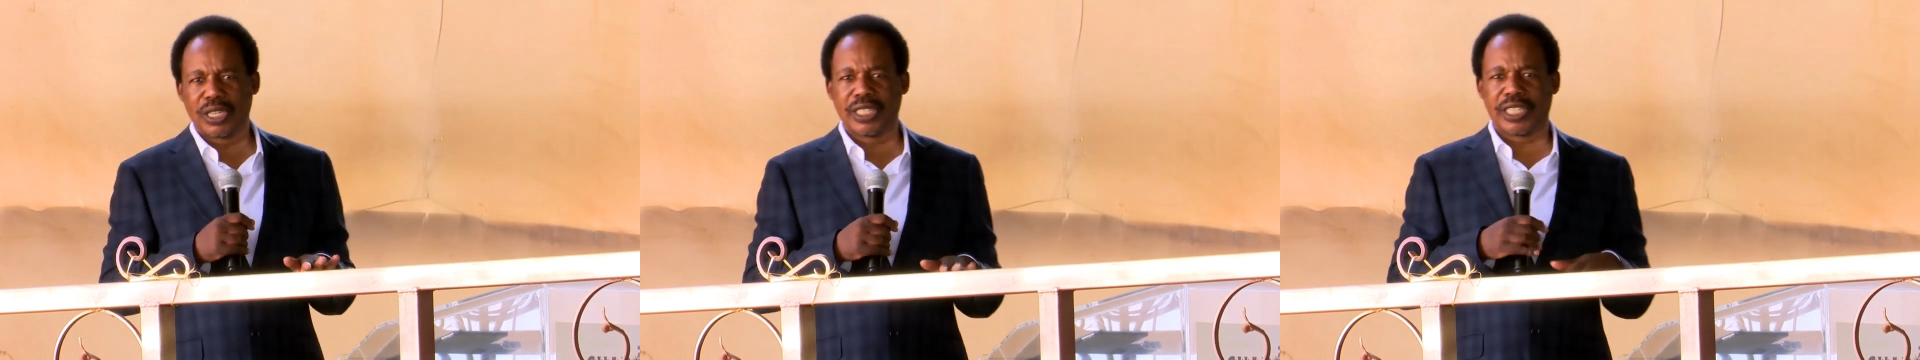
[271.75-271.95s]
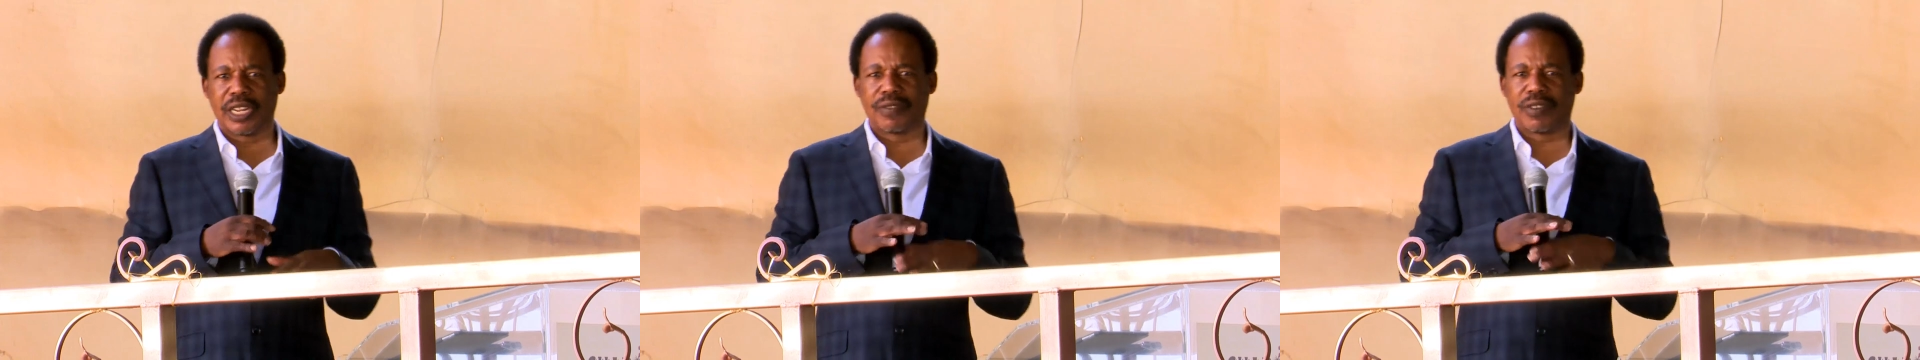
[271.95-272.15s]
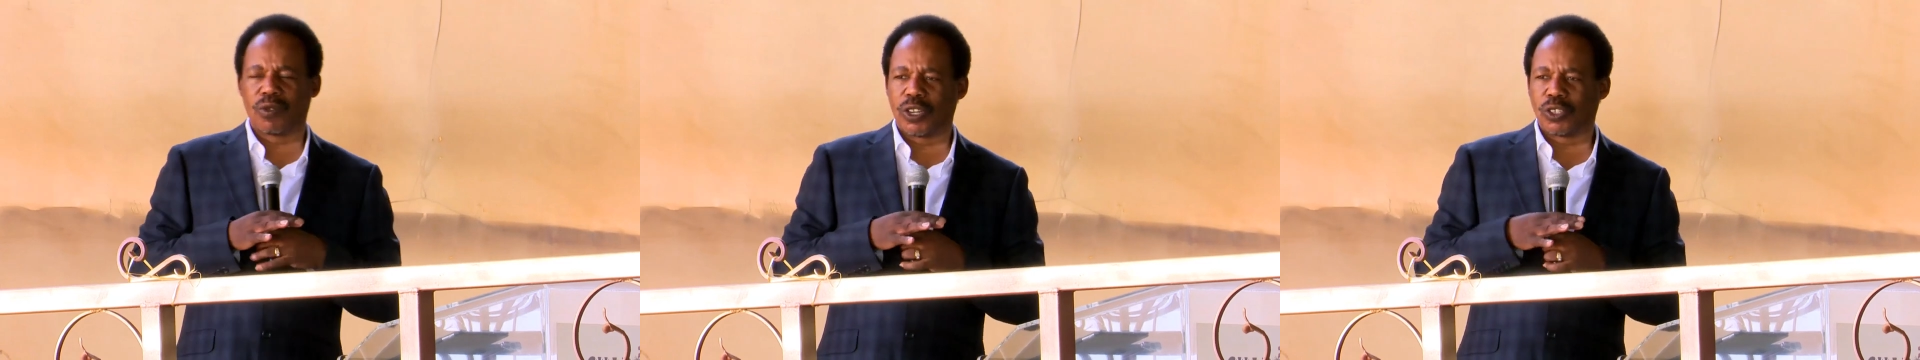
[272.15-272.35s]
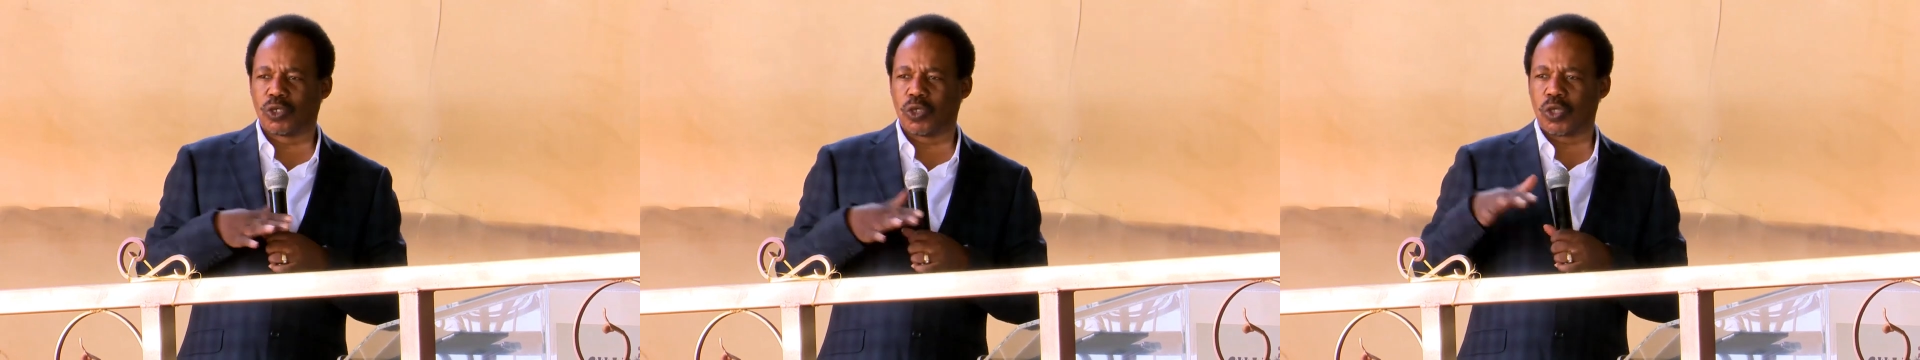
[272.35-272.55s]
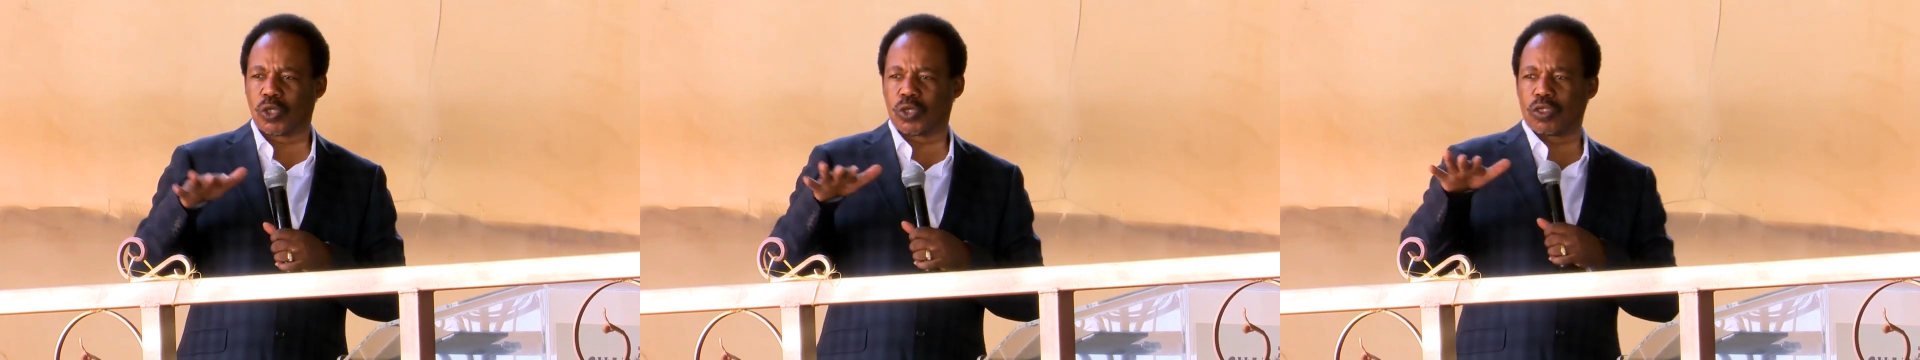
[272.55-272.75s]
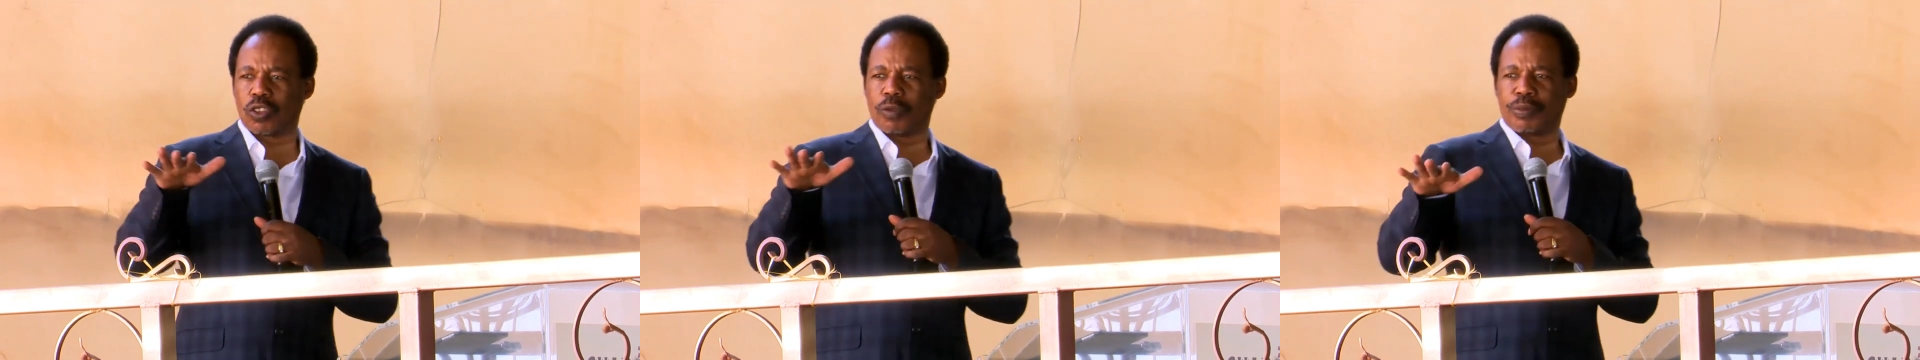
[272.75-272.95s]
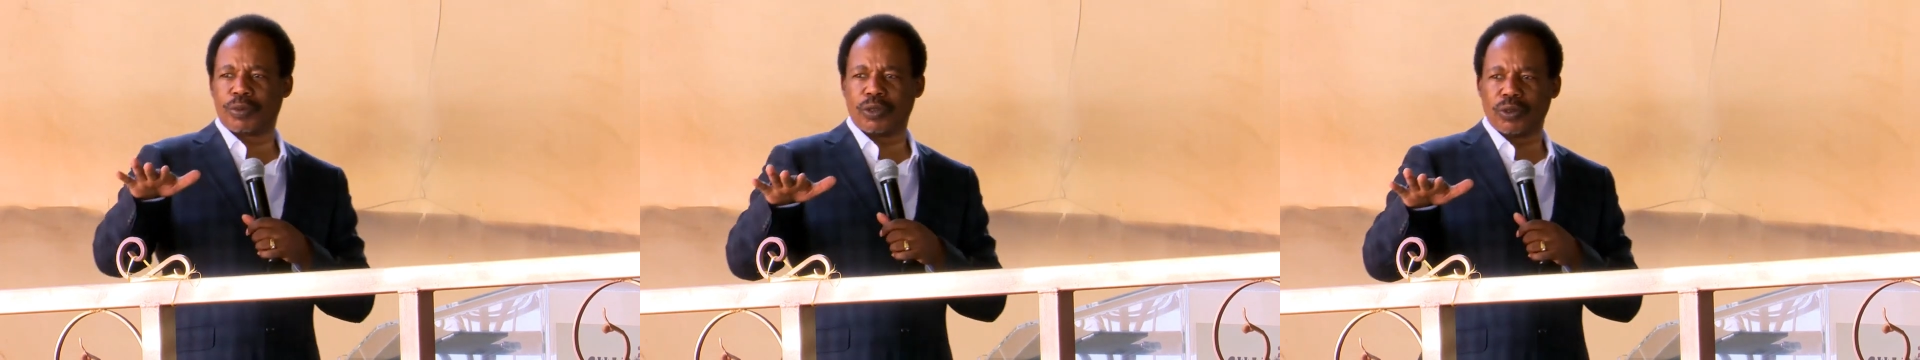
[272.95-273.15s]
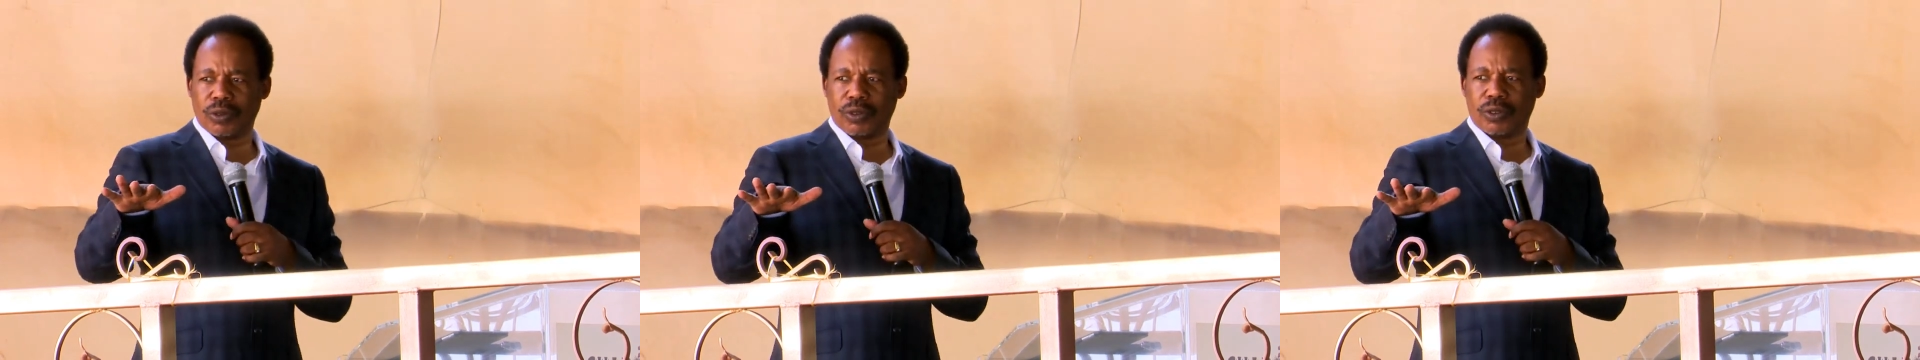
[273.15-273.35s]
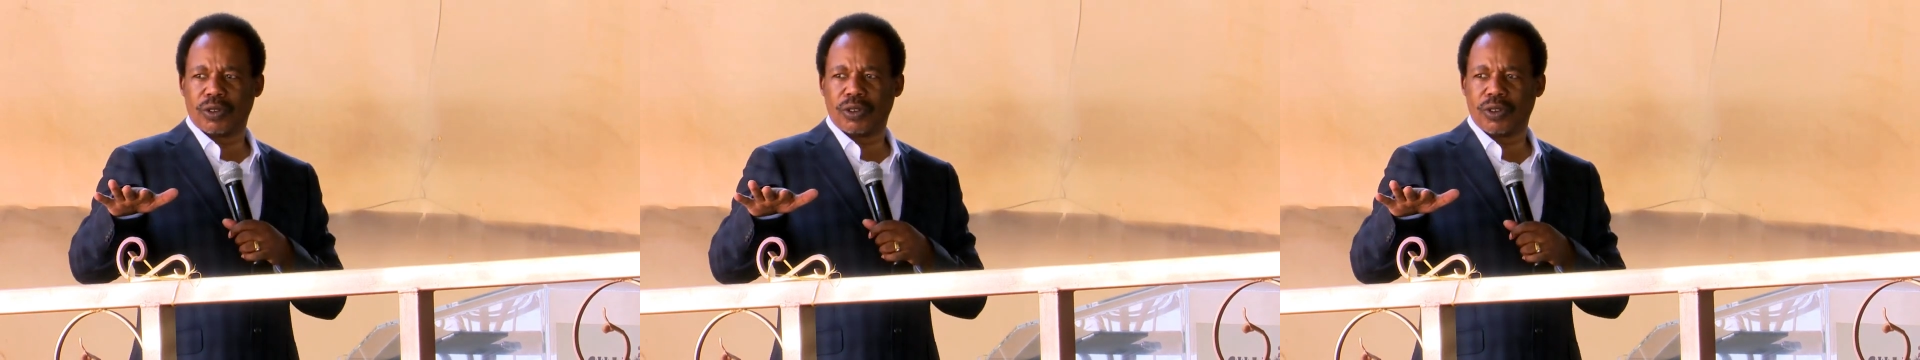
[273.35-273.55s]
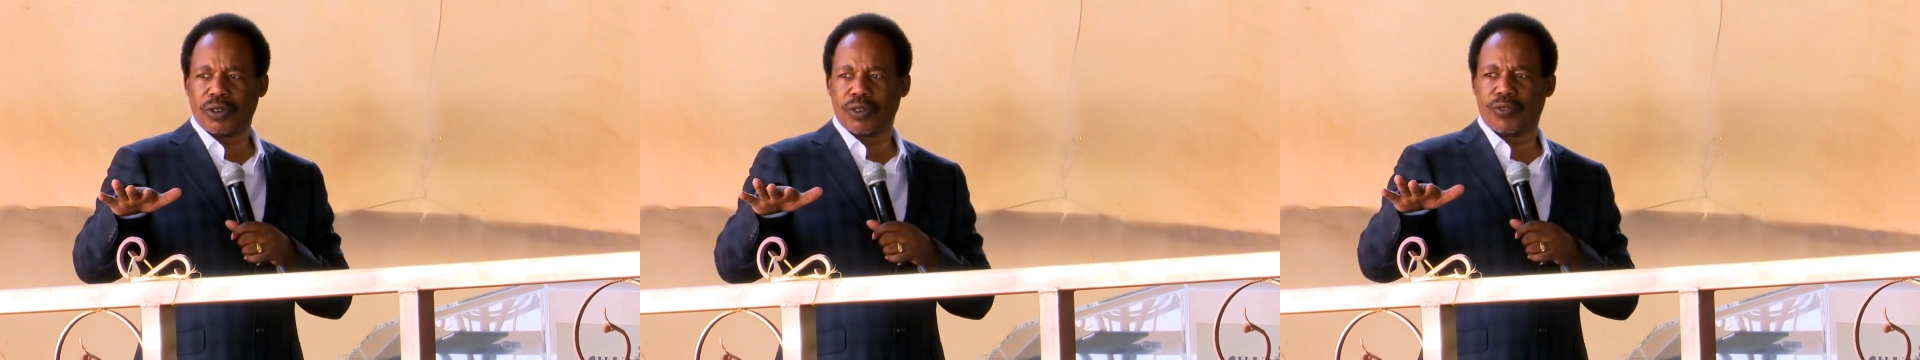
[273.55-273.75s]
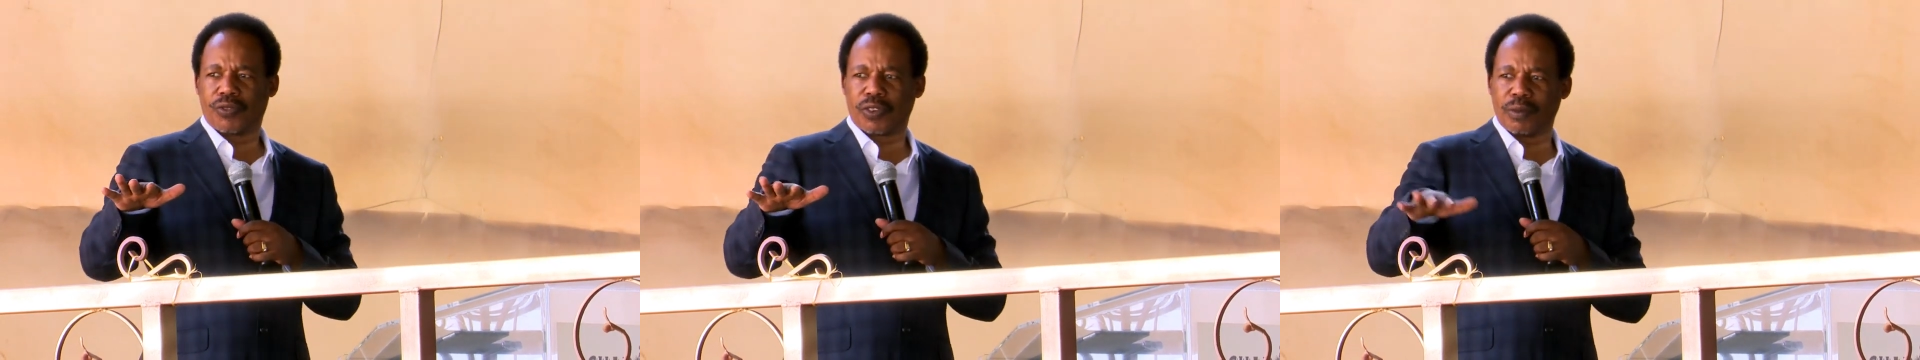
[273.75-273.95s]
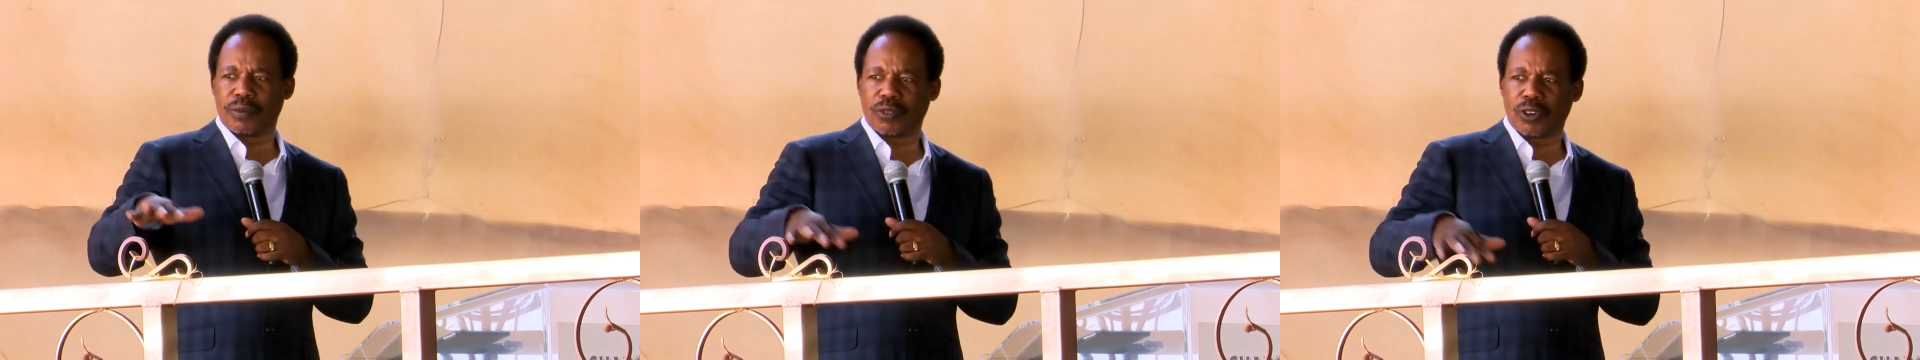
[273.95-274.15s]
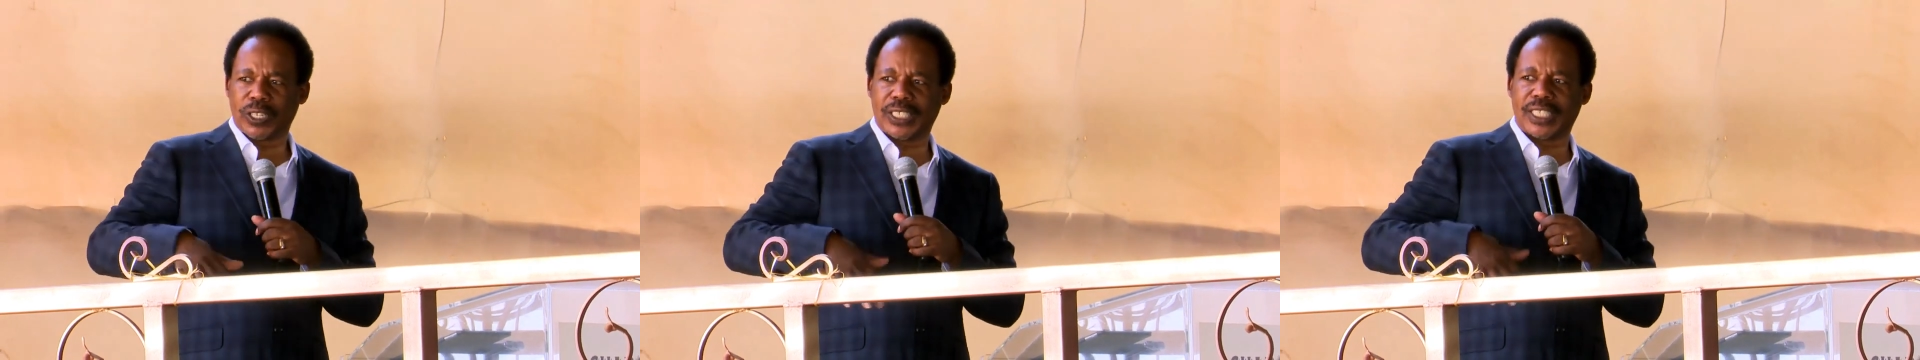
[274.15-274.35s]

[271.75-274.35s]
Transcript: devil want to stop you from not